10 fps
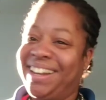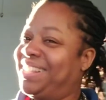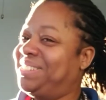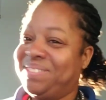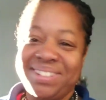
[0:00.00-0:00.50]
it
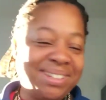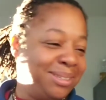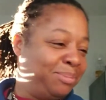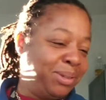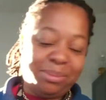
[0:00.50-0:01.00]
is what it
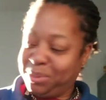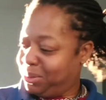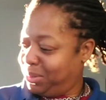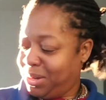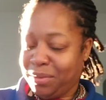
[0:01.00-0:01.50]
is, people.
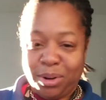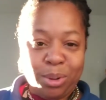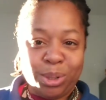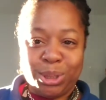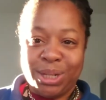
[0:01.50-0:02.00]
You never know
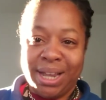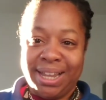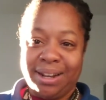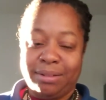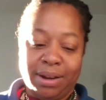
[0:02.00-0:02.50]
what you're going to
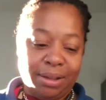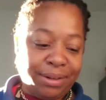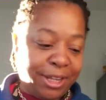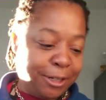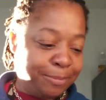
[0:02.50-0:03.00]
get around
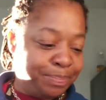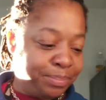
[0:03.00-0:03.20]
here.